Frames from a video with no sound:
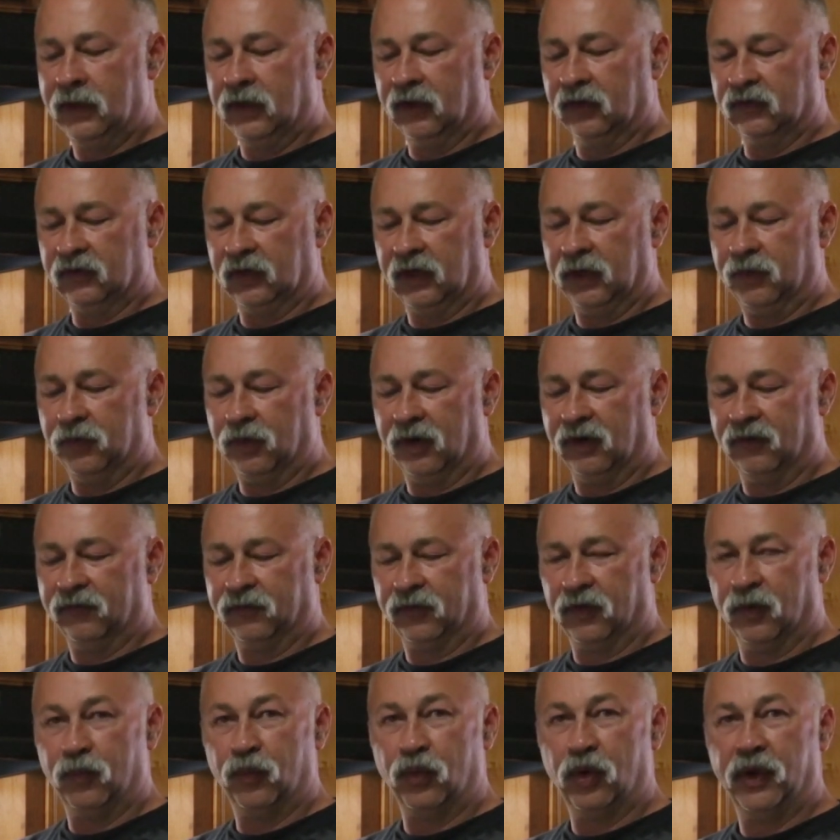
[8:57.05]
is anywhere
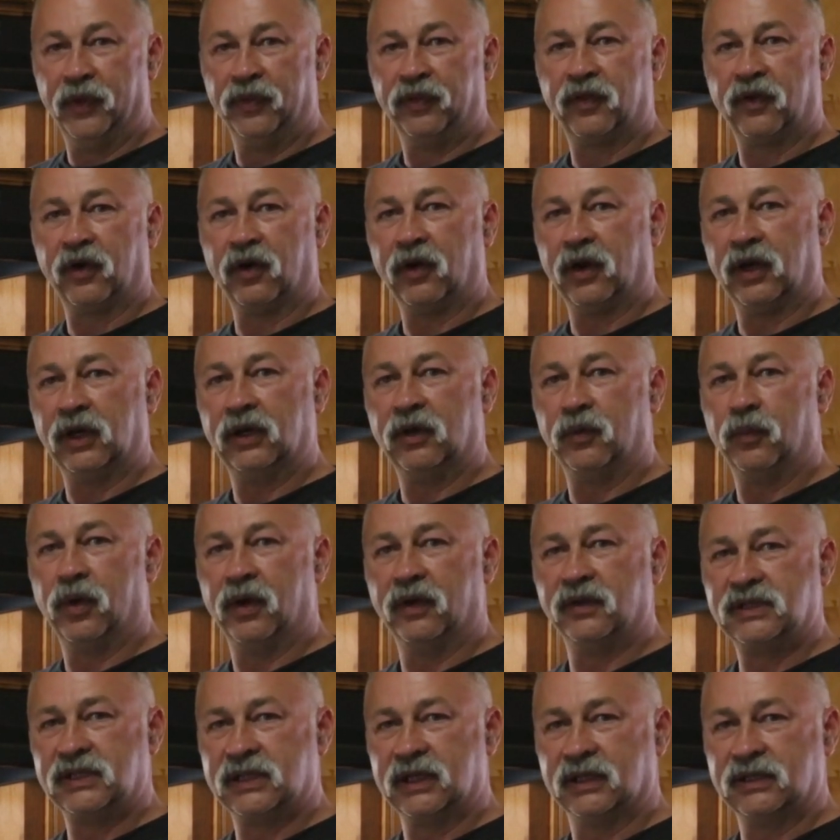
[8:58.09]
from 130 to
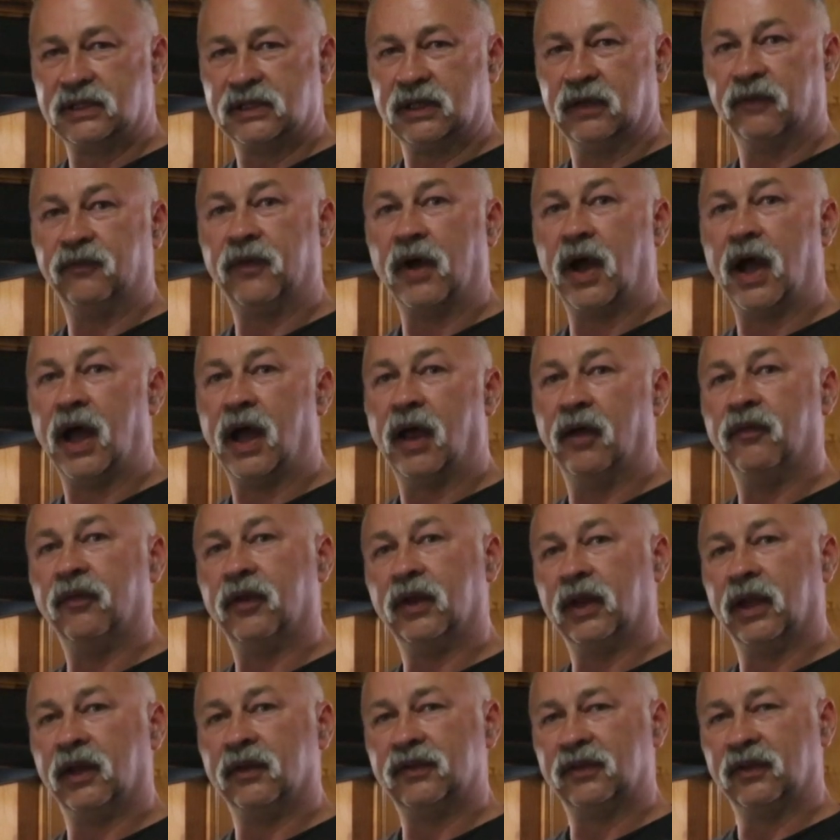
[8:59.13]
165,
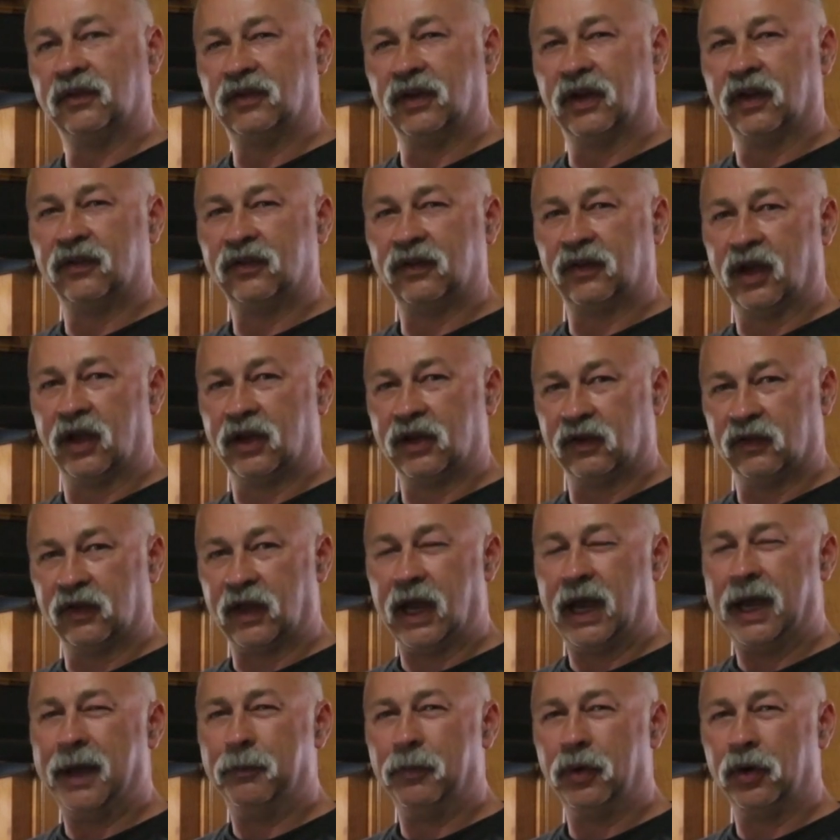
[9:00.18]
and they suggest taking
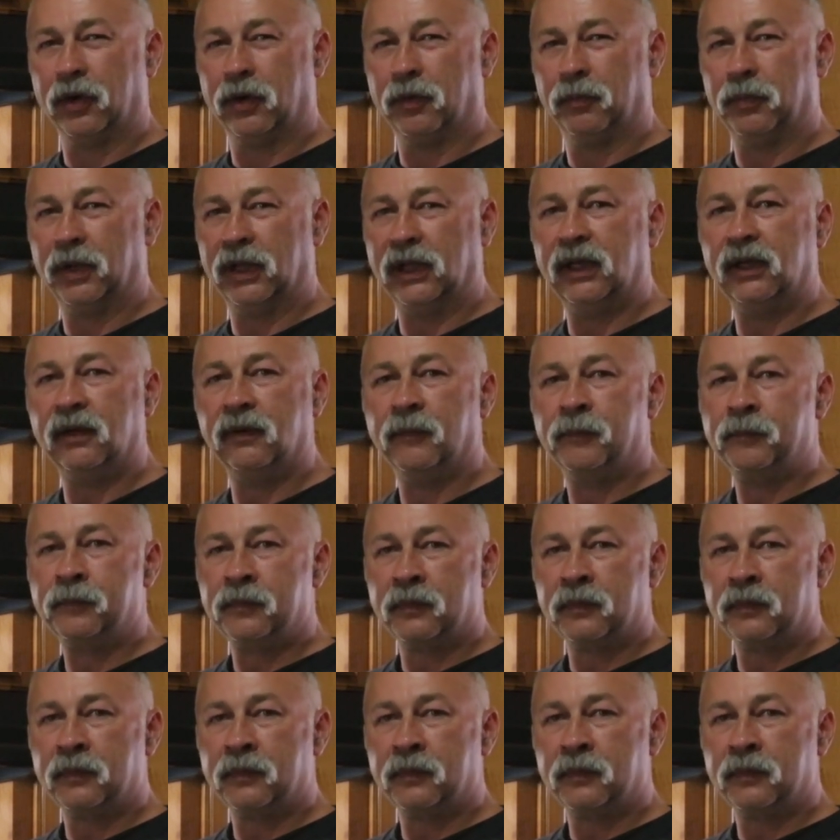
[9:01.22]
the hamburger meat,